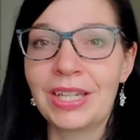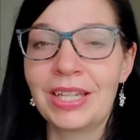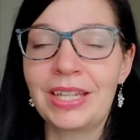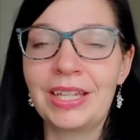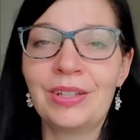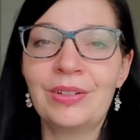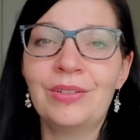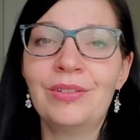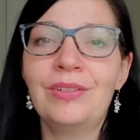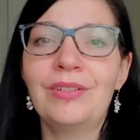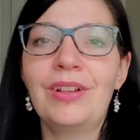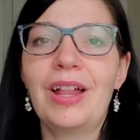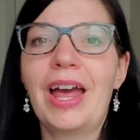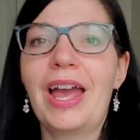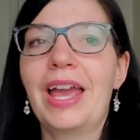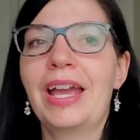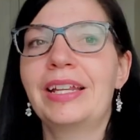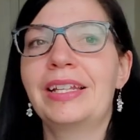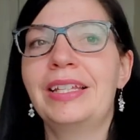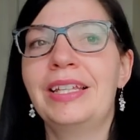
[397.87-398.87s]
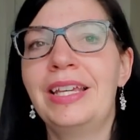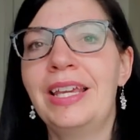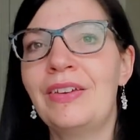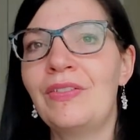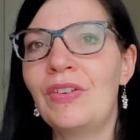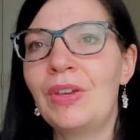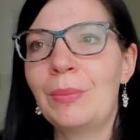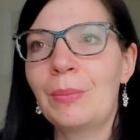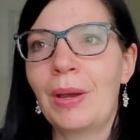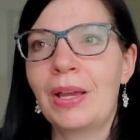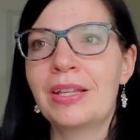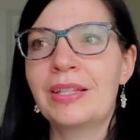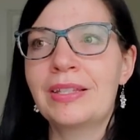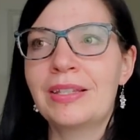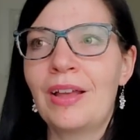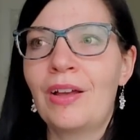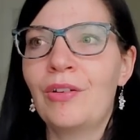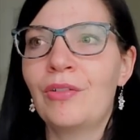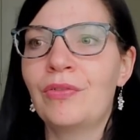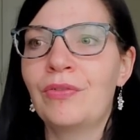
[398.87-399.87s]
heal and giving
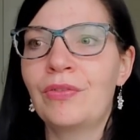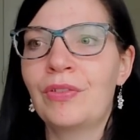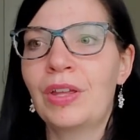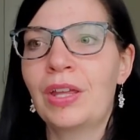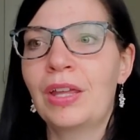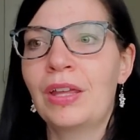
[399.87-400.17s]
myself